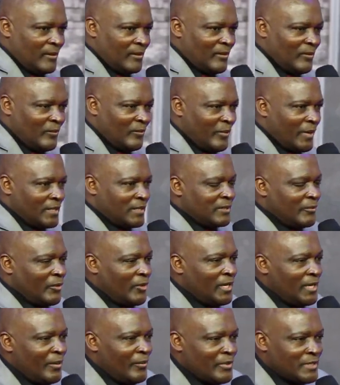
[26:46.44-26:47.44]
But
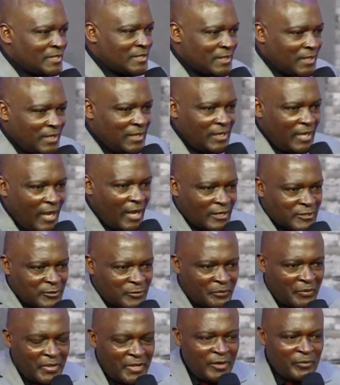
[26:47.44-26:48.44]
when the miscellaneous
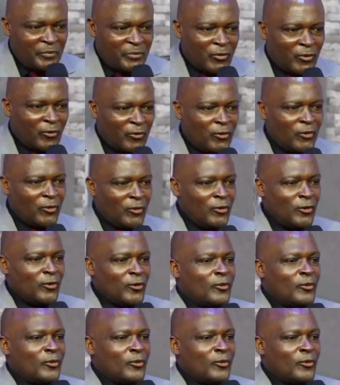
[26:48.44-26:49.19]
people